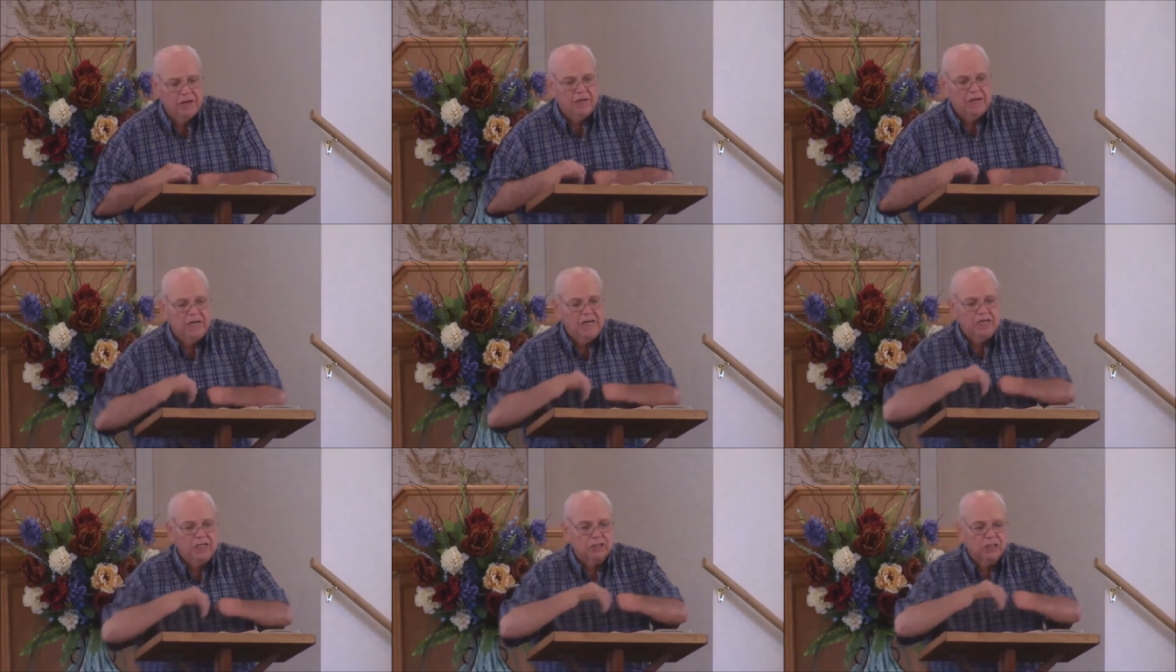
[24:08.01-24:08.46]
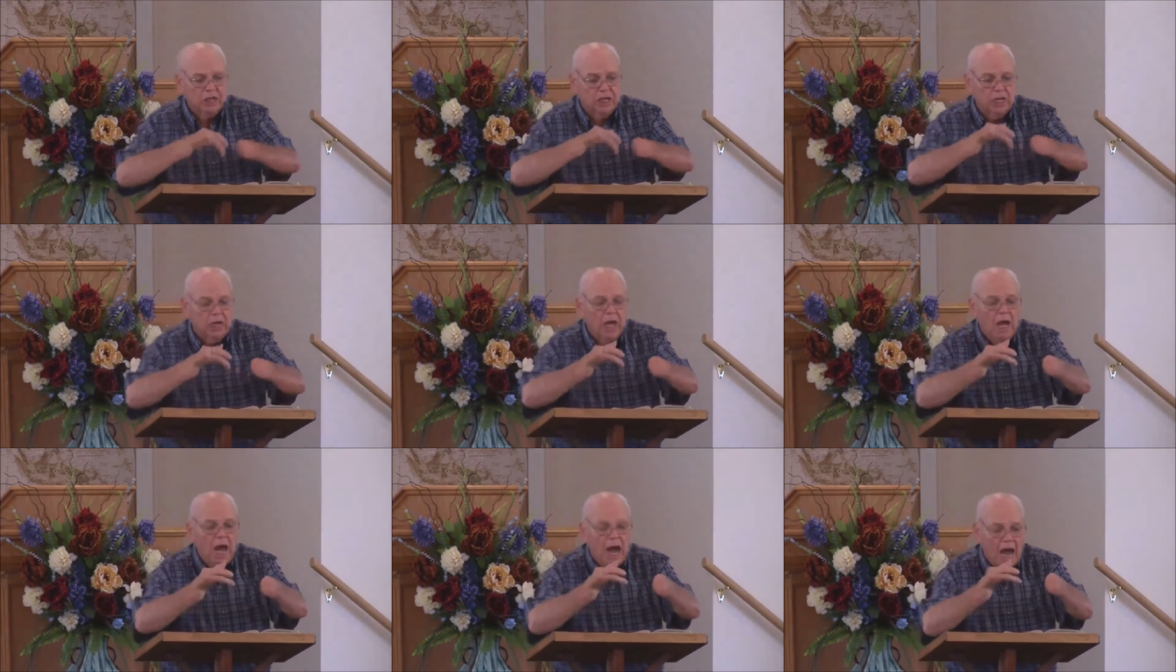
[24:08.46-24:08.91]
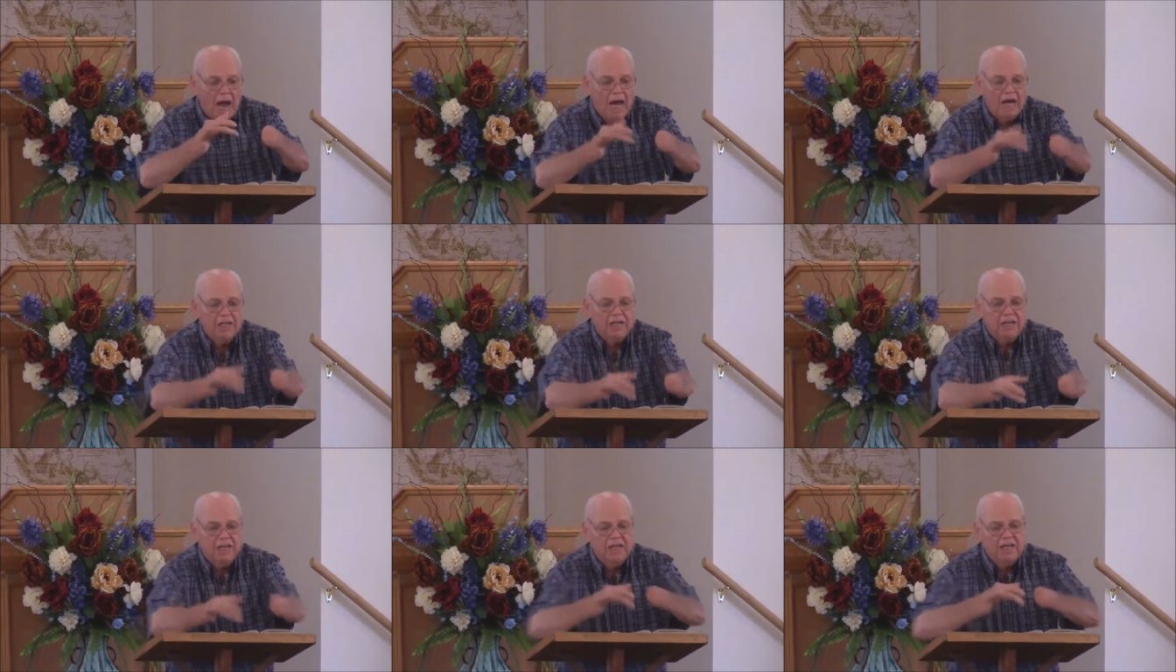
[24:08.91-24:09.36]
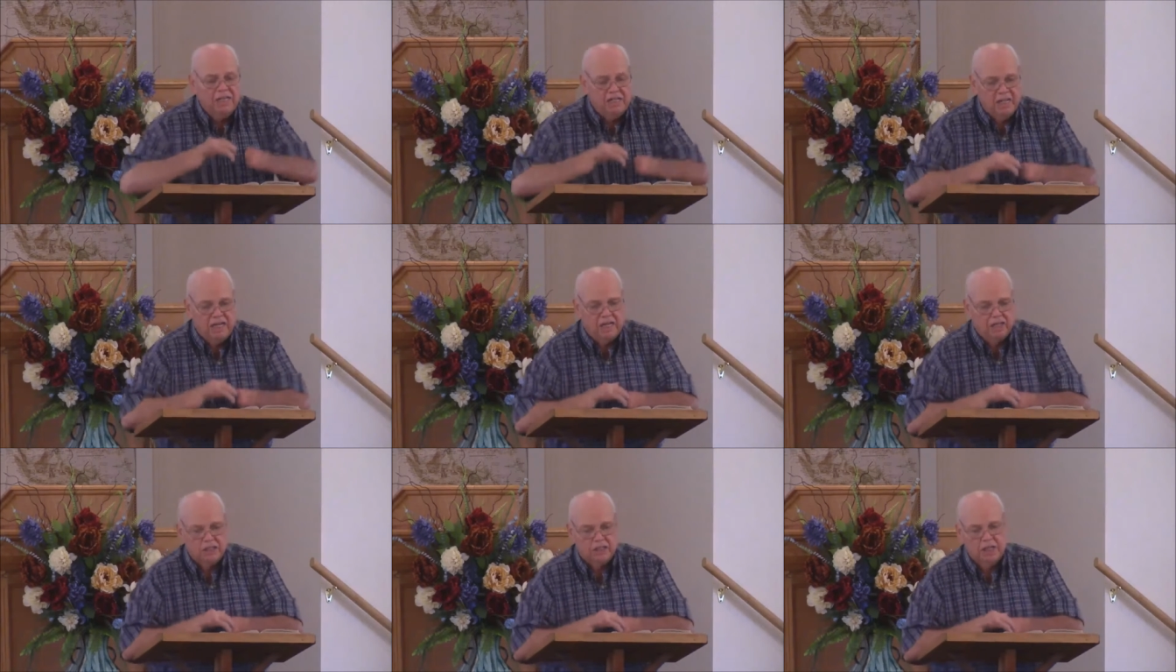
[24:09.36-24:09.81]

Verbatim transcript: and he said, I need this.